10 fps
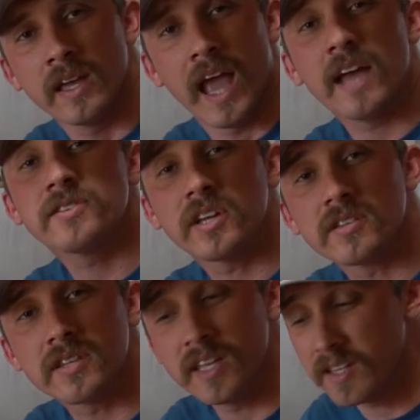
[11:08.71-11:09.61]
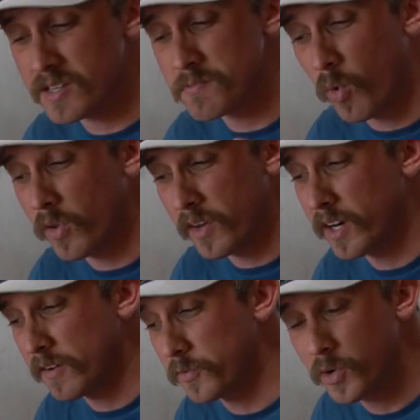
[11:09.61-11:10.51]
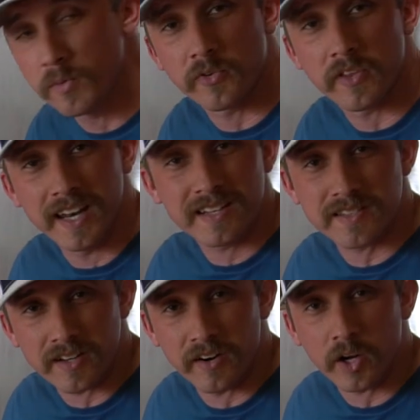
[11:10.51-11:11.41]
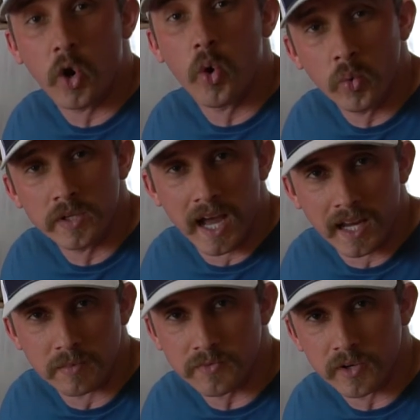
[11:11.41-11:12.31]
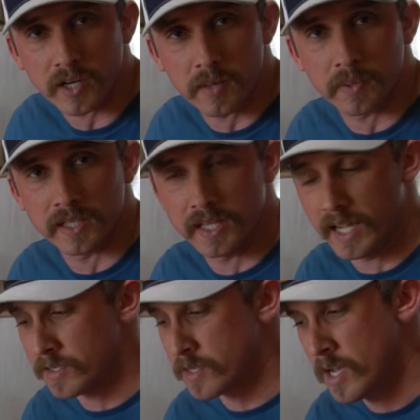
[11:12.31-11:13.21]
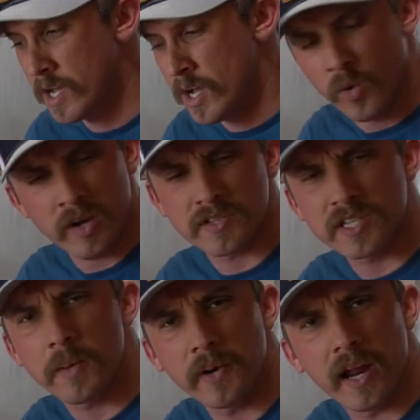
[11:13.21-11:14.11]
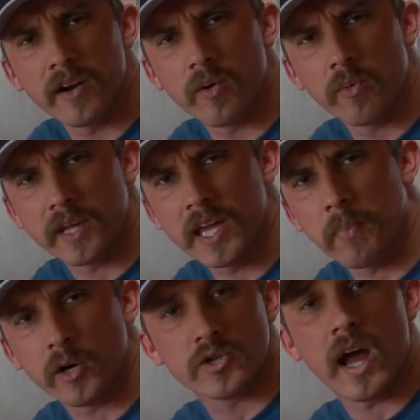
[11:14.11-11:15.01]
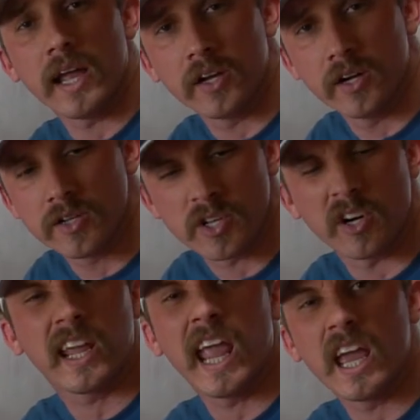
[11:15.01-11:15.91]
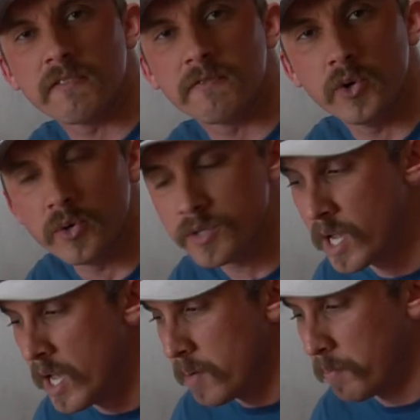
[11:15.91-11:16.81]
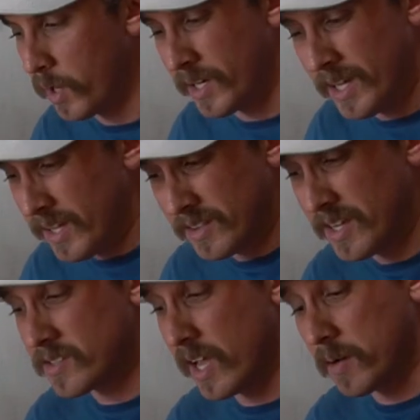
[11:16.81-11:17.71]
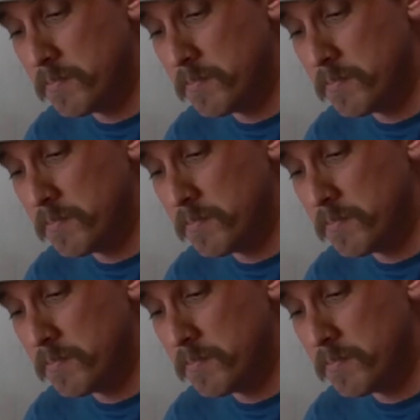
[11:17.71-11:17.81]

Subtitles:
As you can see, this is more than enough room for the necessary cold items for a couple of days. We have a separate area where we keep our dry goods and our canned foods, but things like